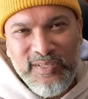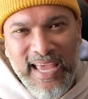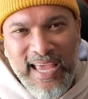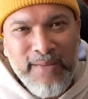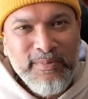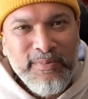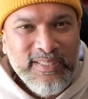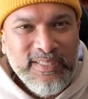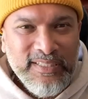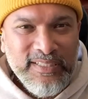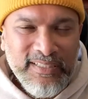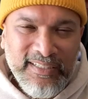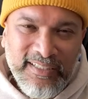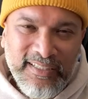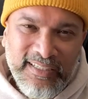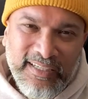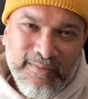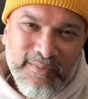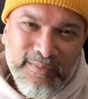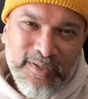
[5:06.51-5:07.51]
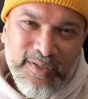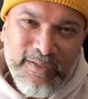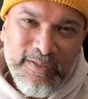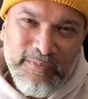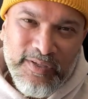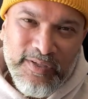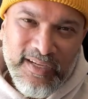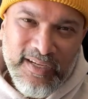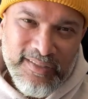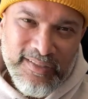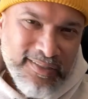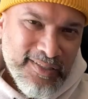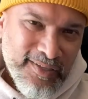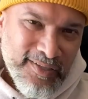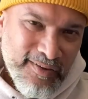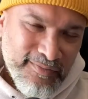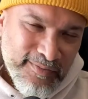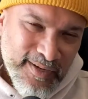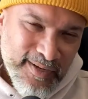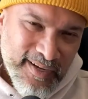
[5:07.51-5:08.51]
Ableton and music production
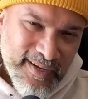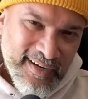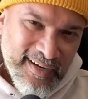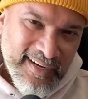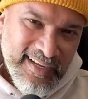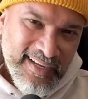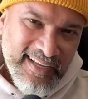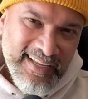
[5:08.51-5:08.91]
software